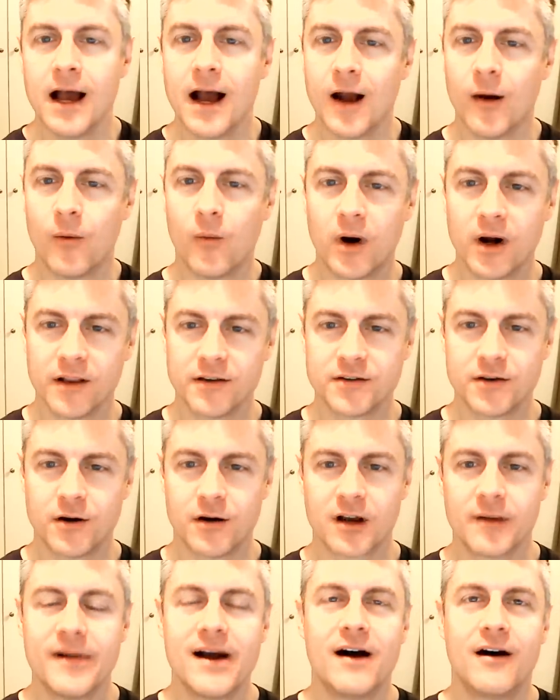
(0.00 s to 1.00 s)
I want to
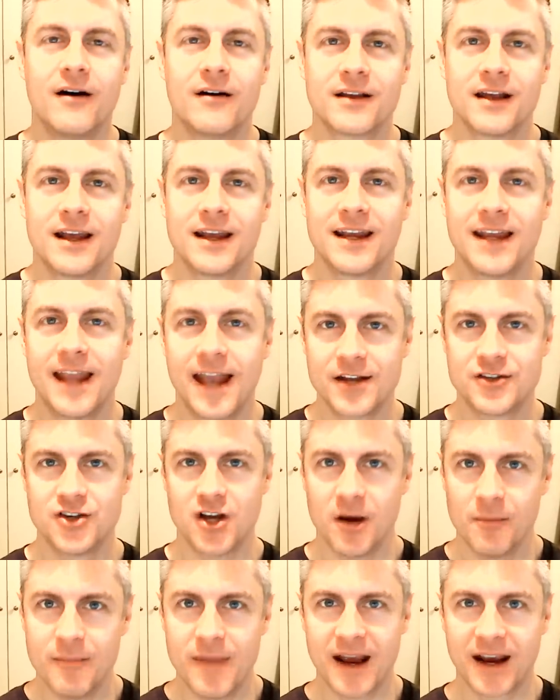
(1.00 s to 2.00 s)
talk about
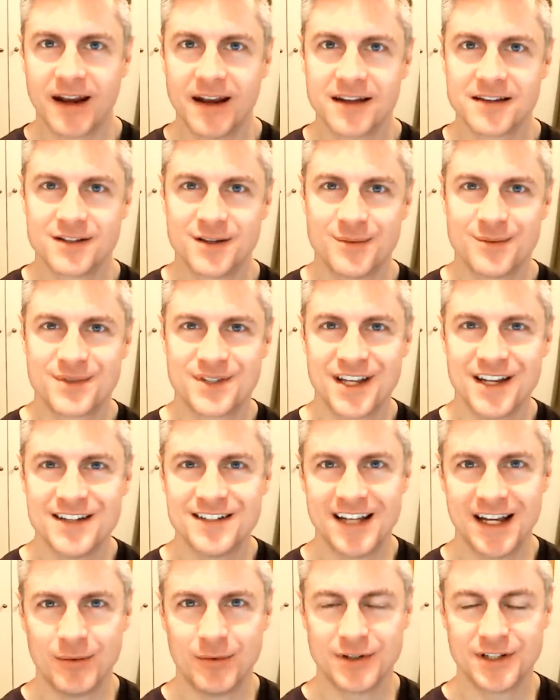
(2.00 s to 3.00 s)
catch-up mechanisms in
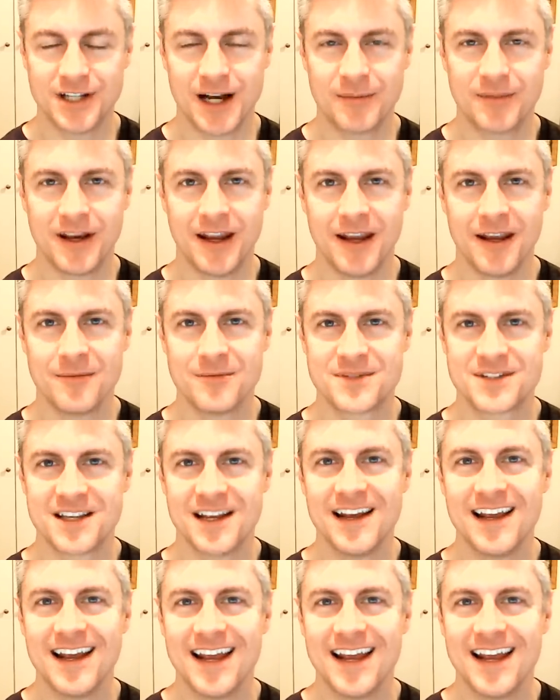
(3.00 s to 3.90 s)
tabletop games.